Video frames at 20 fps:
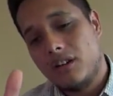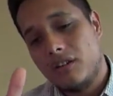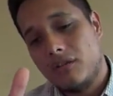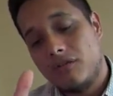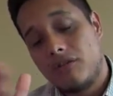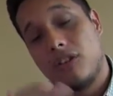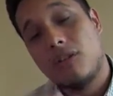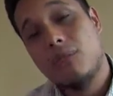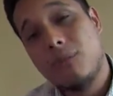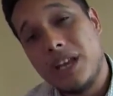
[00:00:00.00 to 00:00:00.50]

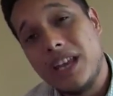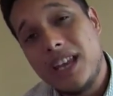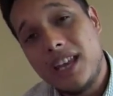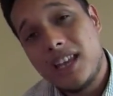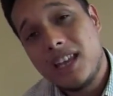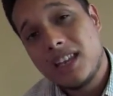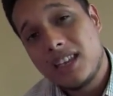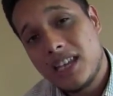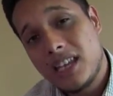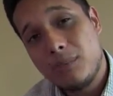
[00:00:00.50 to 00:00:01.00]
for
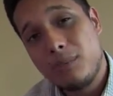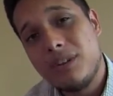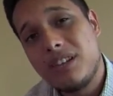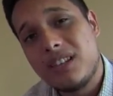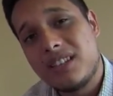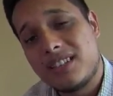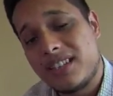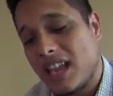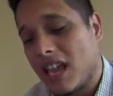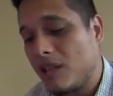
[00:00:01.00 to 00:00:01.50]
me, keeping the
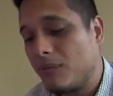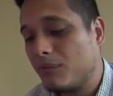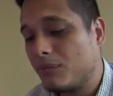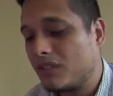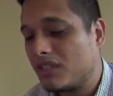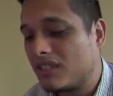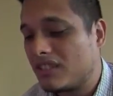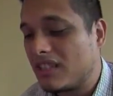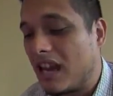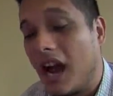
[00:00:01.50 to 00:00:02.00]
same
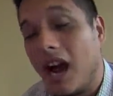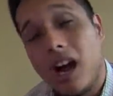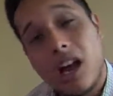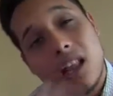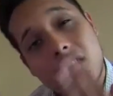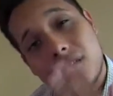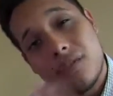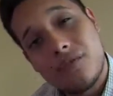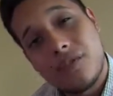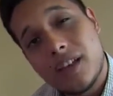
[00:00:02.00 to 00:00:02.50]

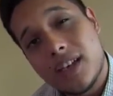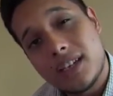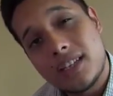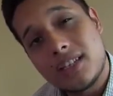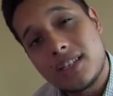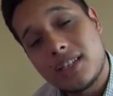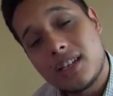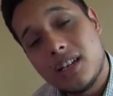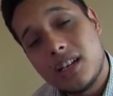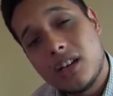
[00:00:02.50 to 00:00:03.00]
style of
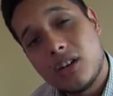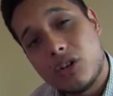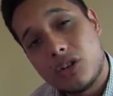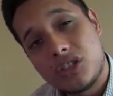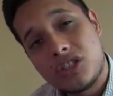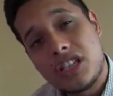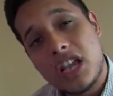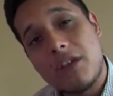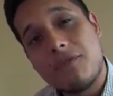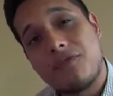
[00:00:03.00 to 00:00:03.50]
fish or
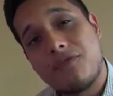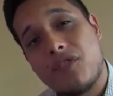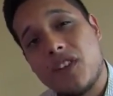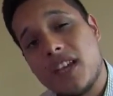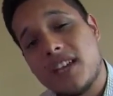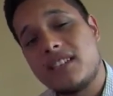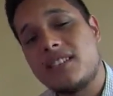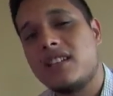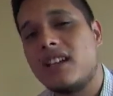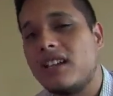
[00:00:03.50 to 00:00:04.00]
shaped
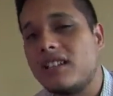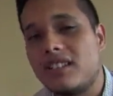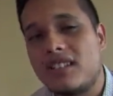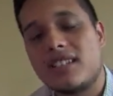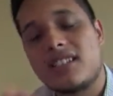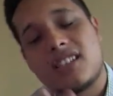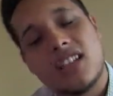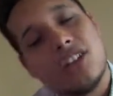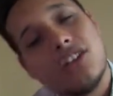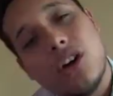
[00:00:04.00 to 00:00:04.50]
fish is
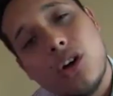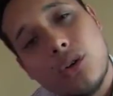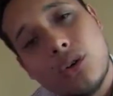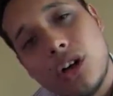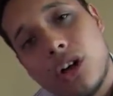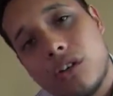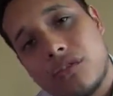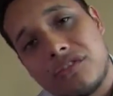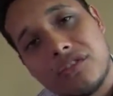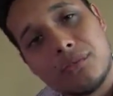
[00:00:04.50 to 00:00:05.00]
just a
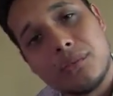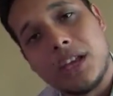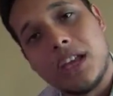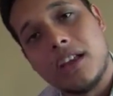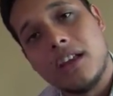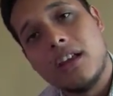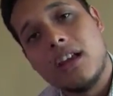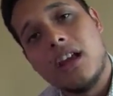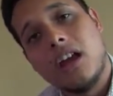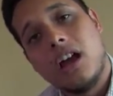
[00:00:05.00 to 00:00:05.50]
no-go for me.
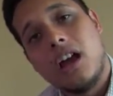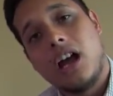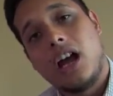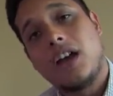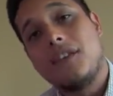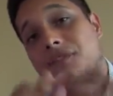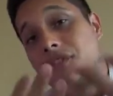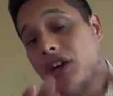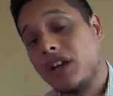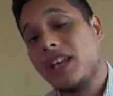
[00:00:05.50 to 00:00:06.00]

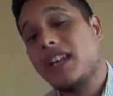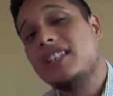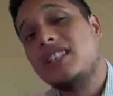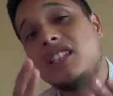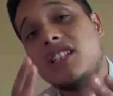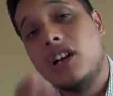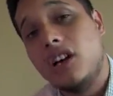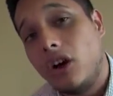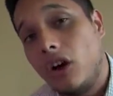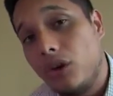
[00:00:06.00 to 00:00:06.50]
Alright, for each
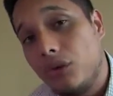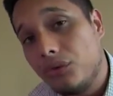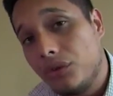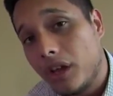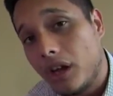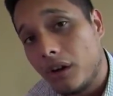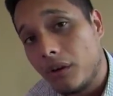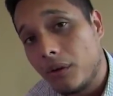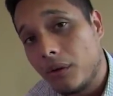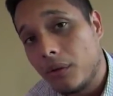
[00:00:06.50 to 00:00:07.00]
their own
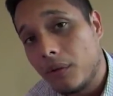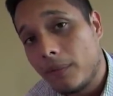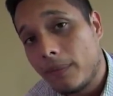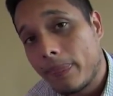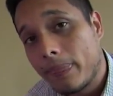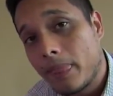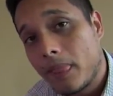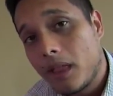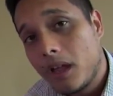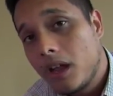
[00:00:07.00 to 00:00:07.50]
though.
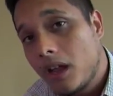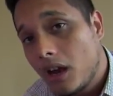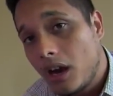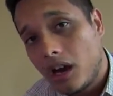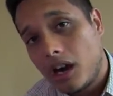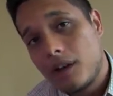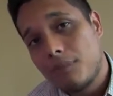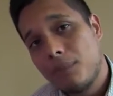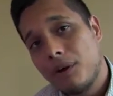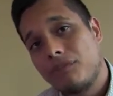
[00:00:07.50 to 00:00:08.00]

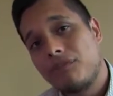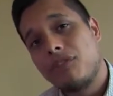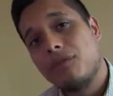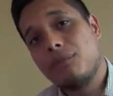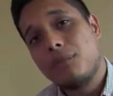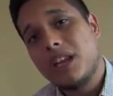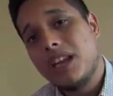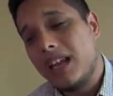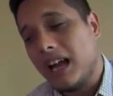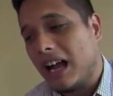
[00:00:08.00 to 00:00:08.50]
Alright, but for
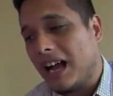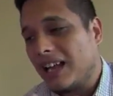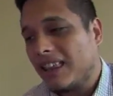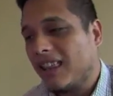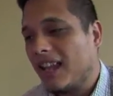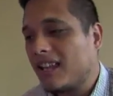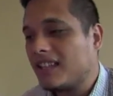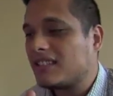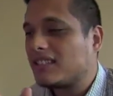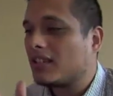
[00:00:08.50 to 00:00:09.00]
me, I
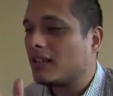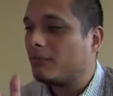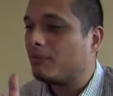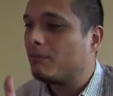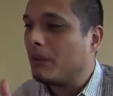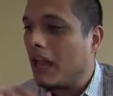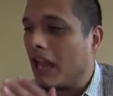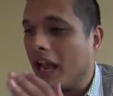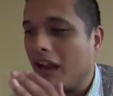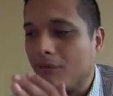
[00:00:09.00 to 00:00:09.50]
like to
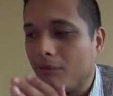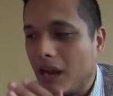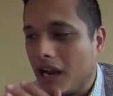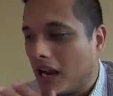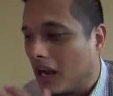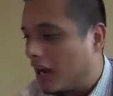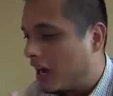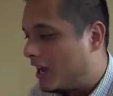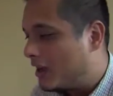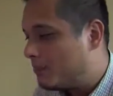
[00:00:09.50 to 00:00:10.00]
have my
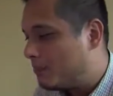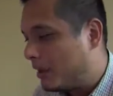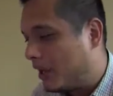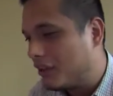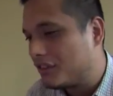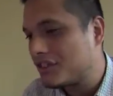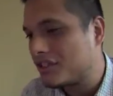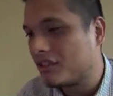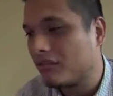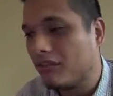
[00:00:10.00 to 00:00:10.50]
eye
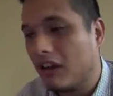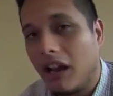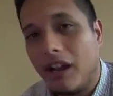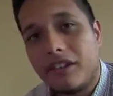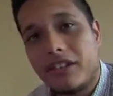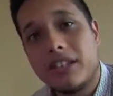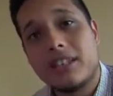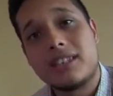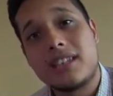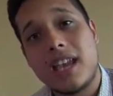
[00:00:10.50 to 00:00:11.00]
bounce
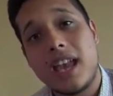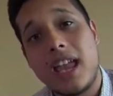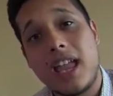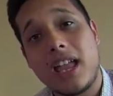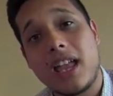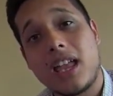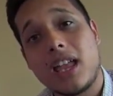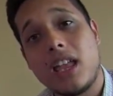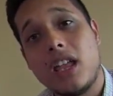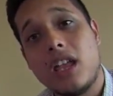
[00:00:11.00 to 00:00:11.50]
around a
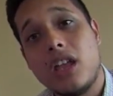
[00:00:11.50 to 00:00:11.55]
tank